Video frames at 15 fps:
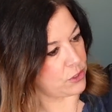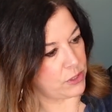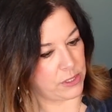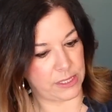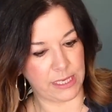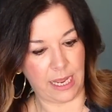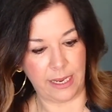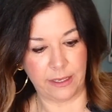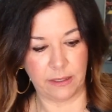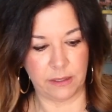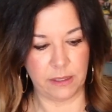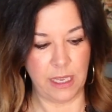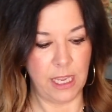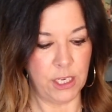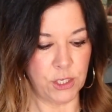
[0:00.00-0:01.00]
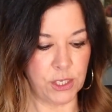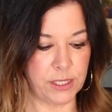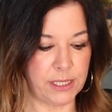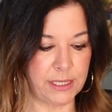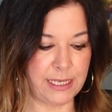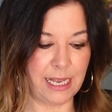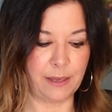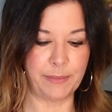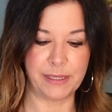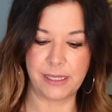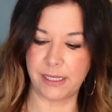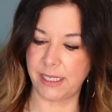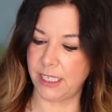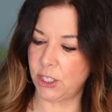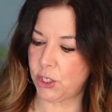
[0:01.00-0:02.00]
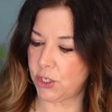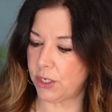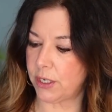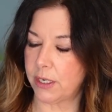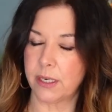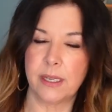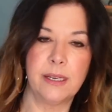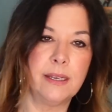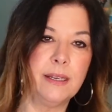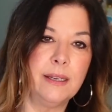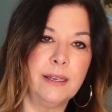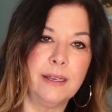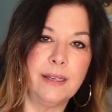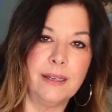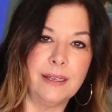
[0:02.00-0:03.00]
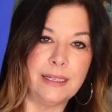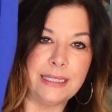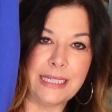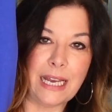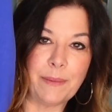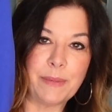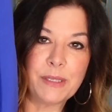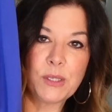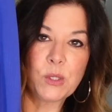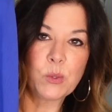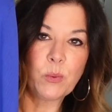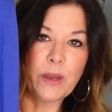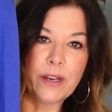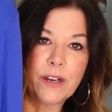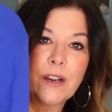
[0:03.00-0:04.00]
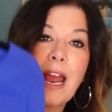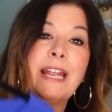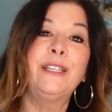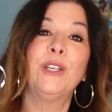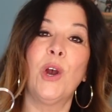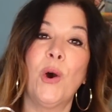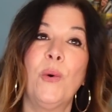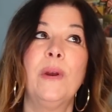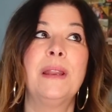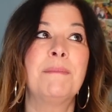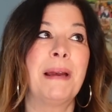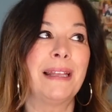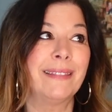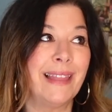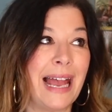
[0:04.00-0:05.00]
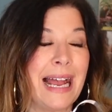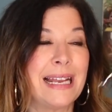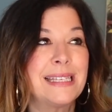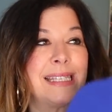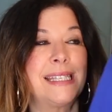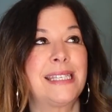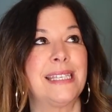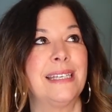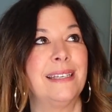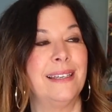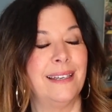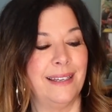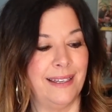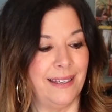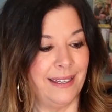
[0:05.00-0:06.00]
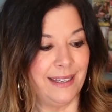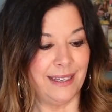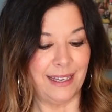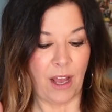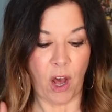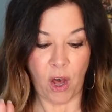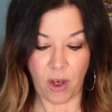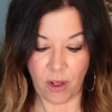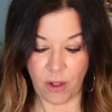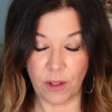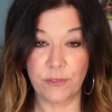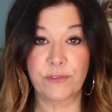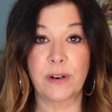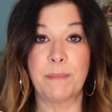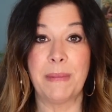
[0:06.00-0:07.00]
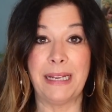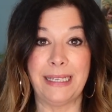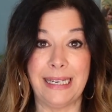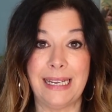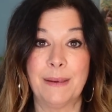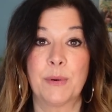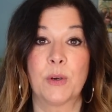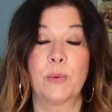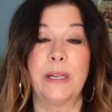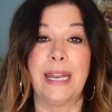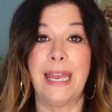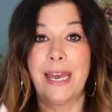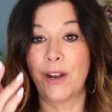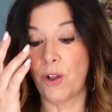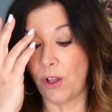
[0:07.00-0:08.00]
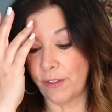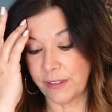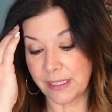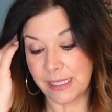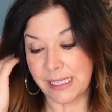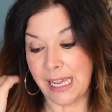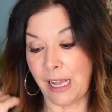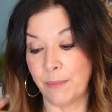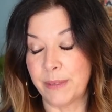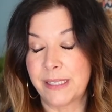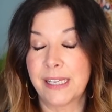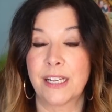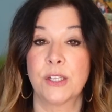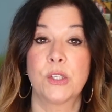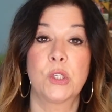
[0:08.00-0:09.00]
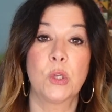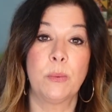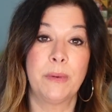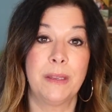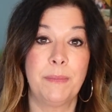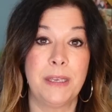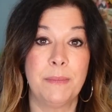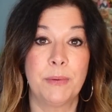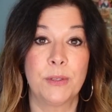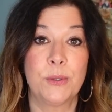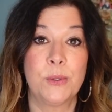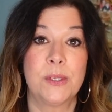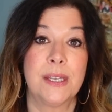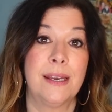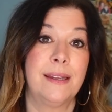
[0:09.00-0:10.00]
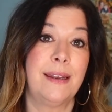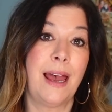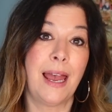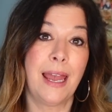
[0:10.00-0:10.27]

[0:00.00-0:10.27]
her style. Just a Talbot's t-shirt, Talbot's sweater. I know in my last haul from my neighbor when I had all this Talbots, I got so many people who said,